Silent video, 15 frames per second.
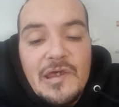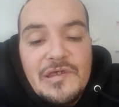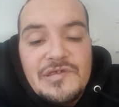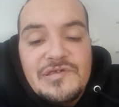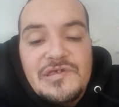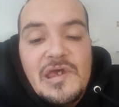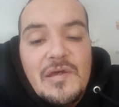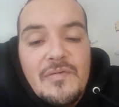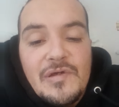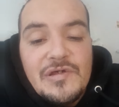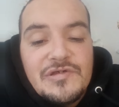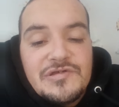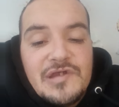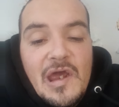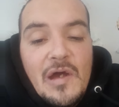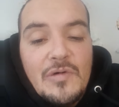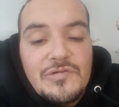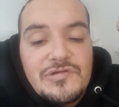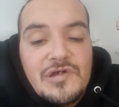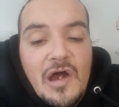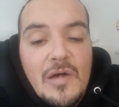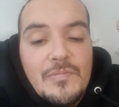serious jail
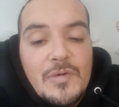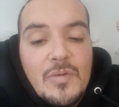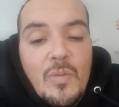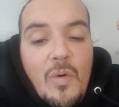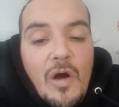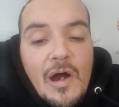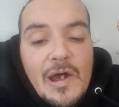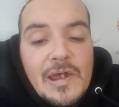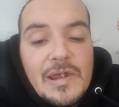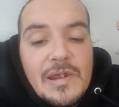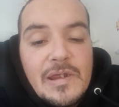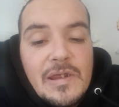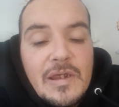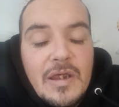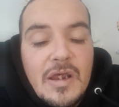time and why